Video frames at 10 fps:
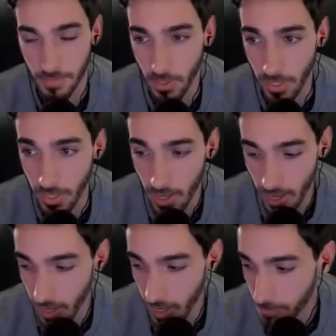Okay.
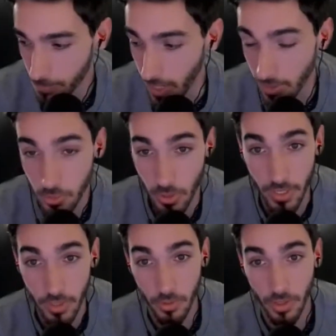I'll try
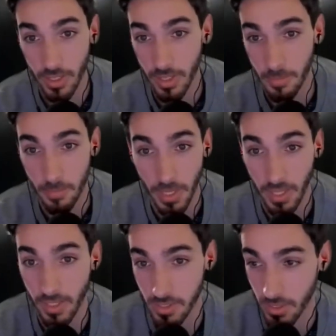to make
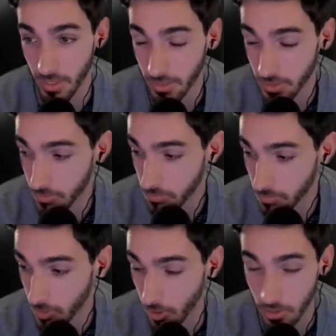it as
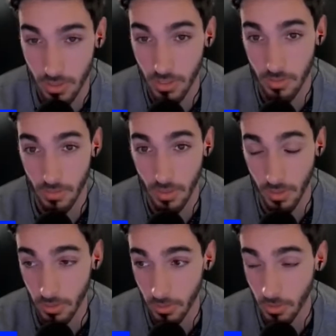concise
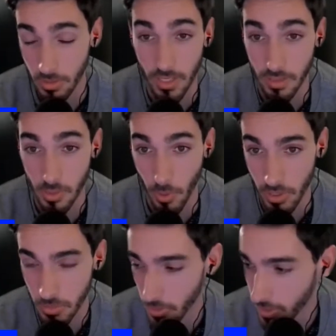as
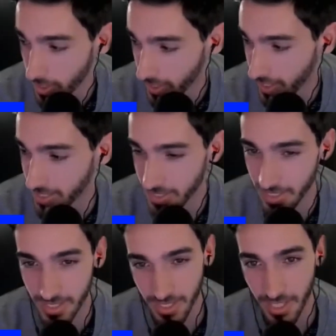possible, because
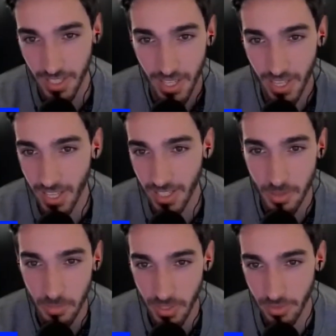it's a
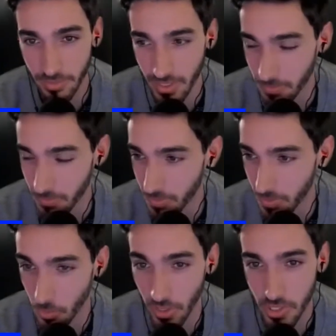little bit of a
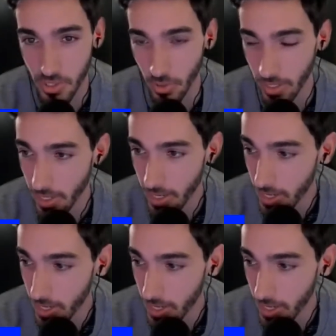weird story.